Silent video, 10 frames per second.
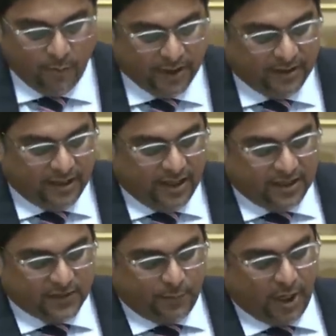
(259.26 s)
But
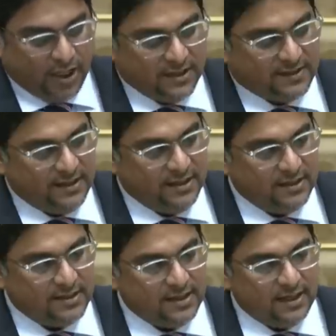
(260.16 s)
these
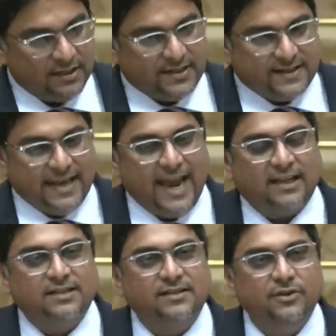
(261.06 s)
policies are
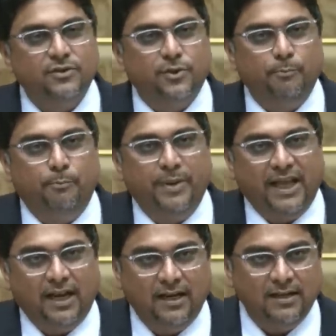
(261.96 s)
set to
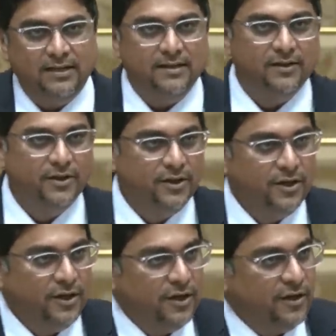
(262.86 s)
build
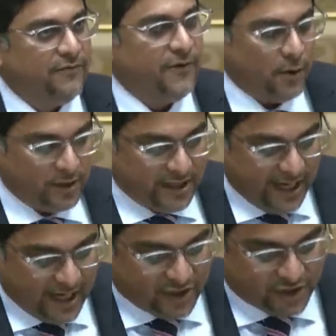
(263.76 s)
the
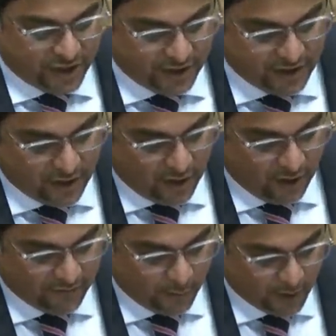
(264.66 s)
foundation
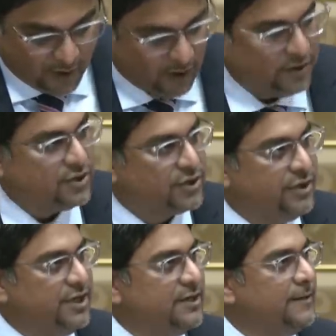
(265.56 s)
of our
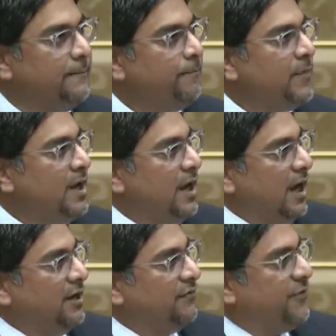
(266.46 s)
country
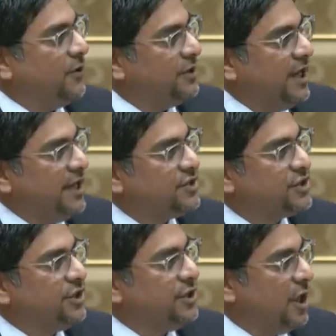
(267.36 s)
and the
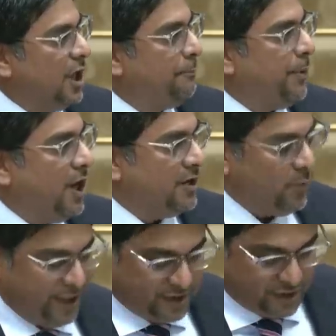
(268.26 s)
foundation
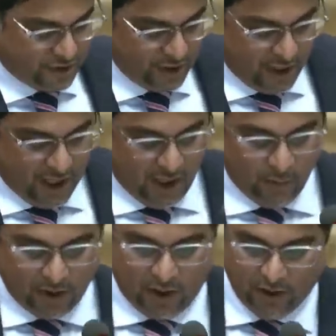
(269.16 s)
upon which
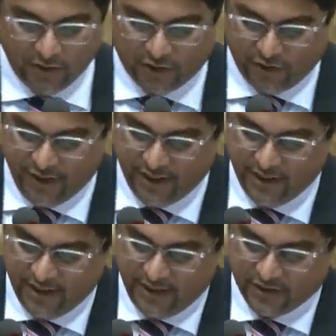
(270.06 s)
our country
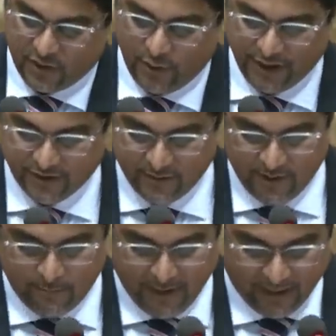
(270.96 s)
is going to
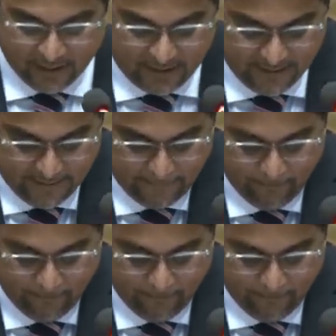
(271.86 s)
be built.